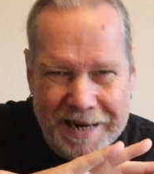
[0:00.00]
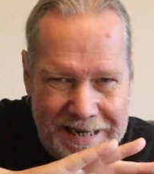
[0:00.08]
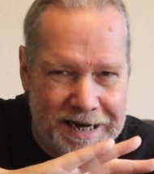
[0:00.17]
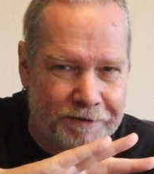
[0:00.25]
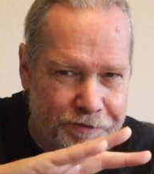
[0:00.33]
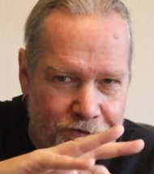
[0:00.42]
a big
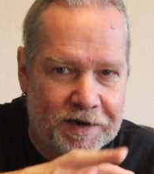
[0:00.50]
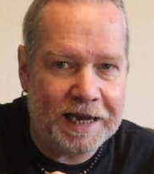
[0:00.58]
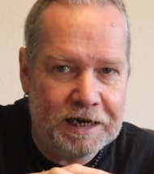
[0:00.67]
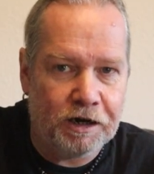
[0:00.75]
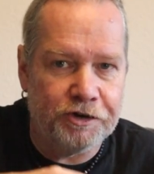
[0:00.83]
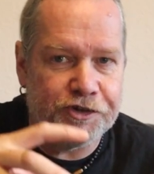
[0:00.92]
lover of
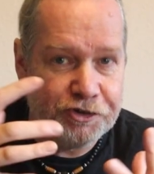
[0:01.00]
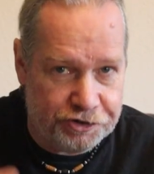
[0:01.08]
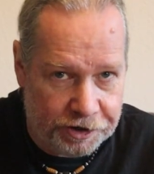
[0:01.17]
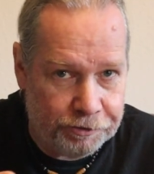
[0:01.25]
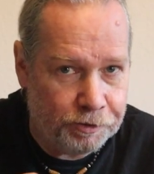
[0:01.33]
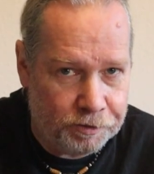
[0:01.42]
ley lines in
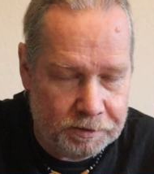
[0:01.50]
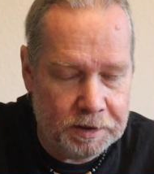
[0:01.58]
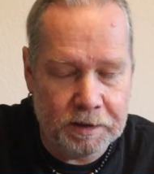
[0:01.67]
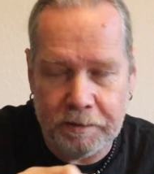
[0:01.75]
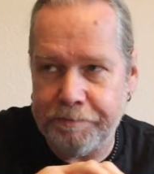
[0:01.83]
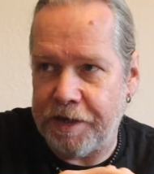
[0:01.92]
general,
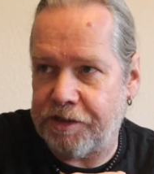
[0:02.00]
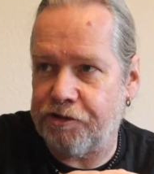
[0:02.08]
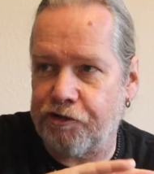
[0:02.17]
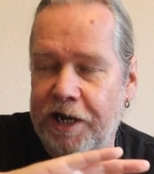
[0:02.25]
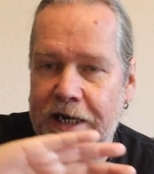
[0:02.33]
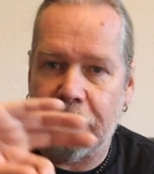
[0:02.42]
but it's a
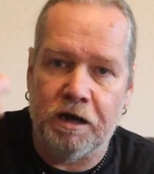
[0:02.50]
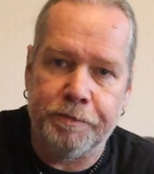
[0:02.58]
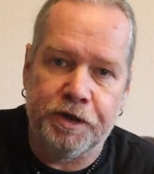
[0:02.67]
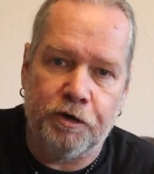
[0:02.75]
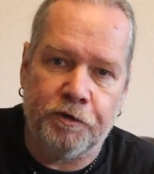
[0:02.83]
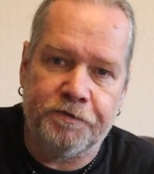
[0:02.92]
straight
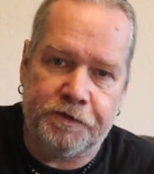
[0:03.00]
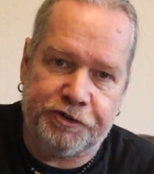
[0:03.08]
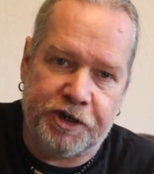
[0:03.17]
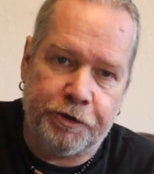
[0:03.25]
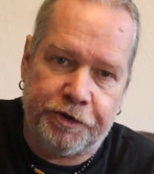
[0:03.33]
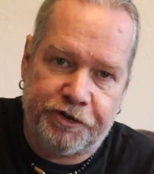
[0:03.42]
alignment of
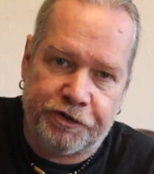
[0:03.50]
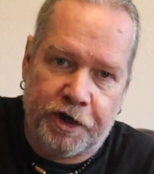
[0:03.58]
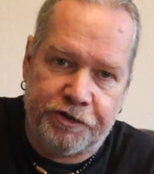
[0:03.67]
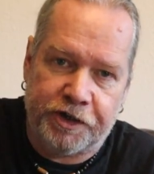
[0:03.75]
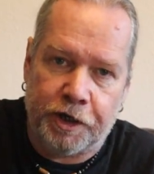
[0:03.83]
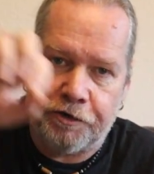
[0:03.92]
sacred
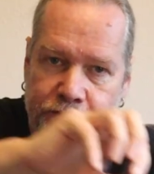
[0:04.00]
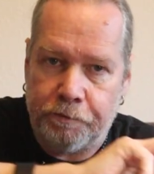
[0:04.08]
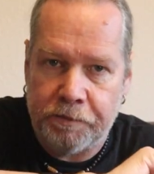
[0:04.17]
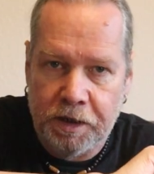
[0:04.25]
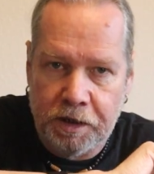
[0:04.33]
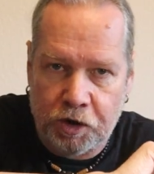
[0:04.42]
sites that goes
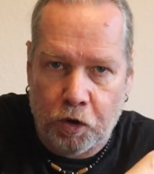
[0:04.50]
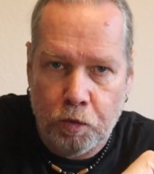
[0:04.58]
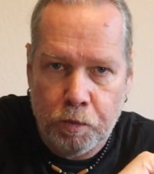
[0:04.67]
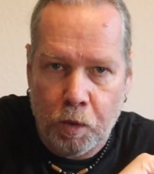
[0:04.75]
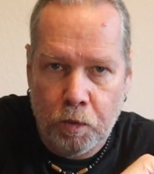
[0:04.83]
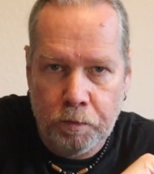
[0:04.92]
from
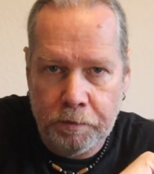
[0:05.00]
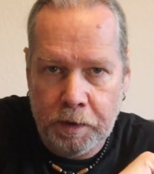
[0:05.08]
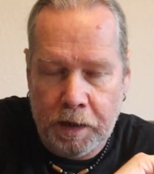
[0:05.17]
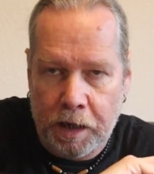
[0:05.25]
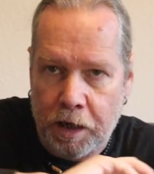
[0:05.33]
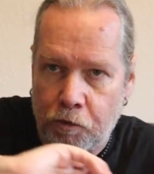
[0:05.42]
Cornwall
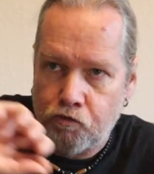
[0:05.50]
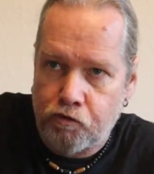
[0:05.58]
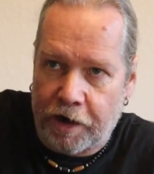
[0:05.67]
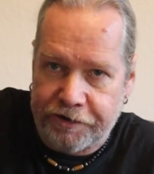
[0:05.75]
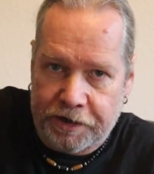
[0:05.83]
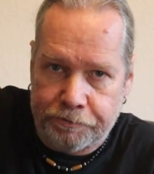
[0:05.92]

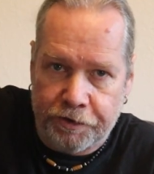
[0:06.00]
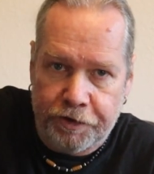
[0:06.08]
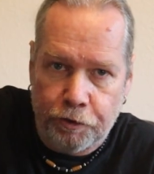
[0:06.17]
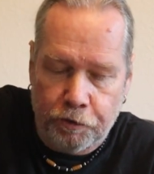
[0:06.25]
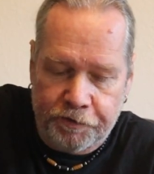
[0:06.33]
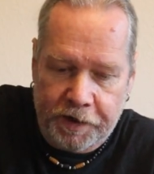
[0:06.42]
right up to
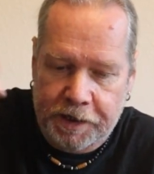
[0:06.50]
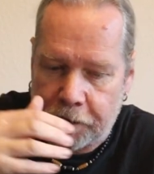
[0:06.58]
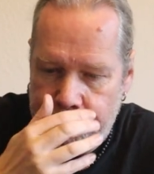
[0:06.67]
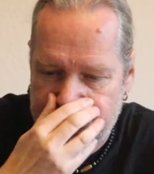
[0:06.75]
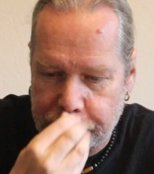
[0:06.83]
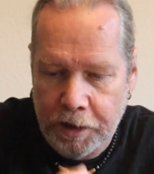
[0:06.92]
the Norfolk
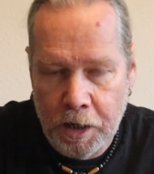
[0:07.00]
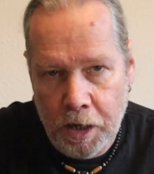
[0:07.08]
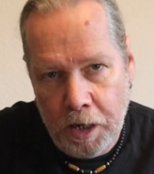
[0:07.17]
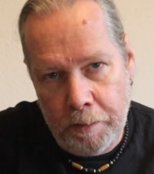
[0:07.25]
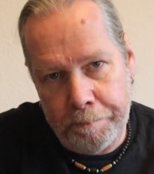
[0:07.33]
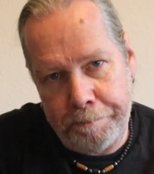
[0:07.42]
coast.
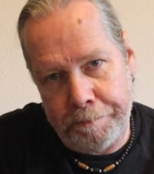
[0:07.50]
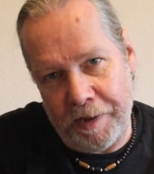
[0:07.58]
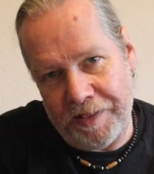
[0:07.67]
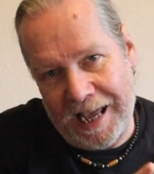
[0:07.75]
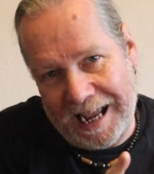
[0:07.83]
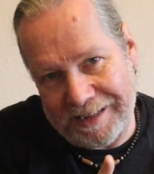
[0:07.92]

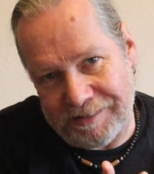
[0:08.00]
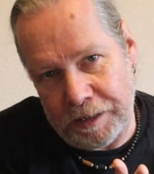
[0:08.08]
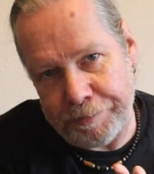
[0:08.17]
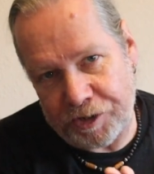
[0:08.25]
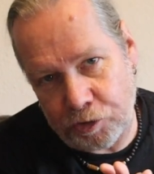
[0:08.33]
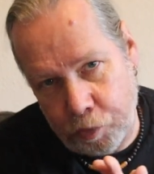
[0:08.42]
But
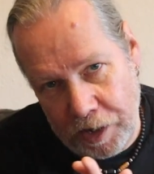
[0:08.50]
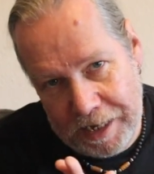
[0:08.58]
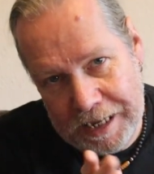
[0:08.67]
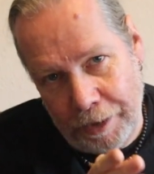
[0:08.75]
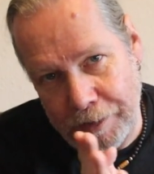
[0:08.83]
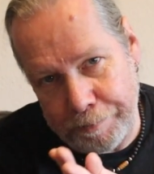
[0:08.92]
actually,
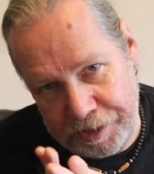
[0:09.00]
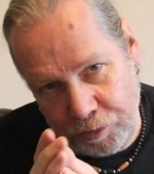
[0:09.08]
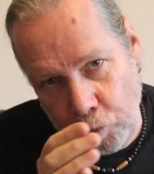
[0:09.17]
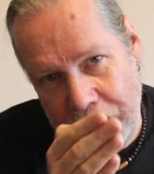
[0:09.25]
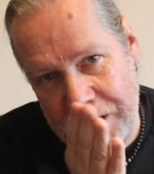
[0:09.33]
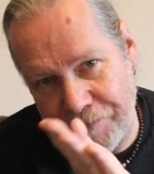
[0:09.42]

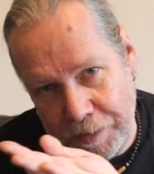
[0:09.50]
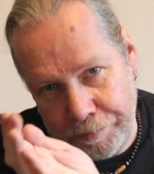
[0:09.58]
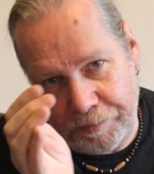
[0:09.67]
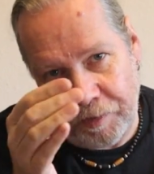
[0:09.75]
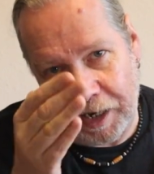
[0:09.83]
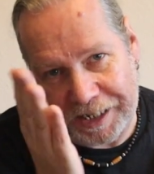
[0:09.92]

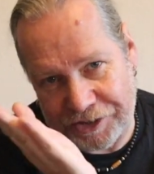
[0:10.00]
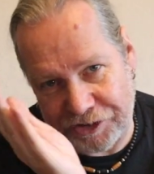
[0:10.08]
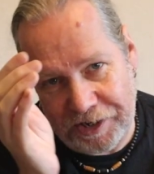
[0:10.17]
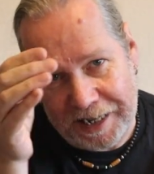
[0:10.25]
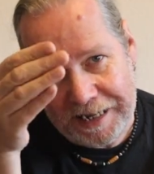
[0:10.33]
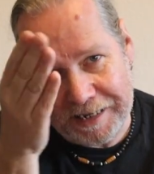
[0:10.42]
weaving like a
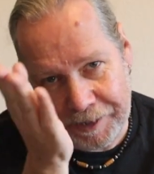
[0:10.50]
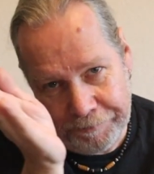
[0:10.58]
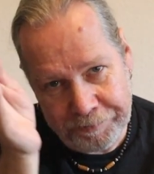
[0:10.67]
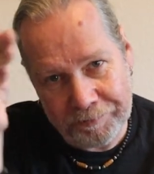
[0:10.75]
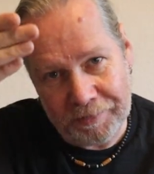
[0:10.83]
snake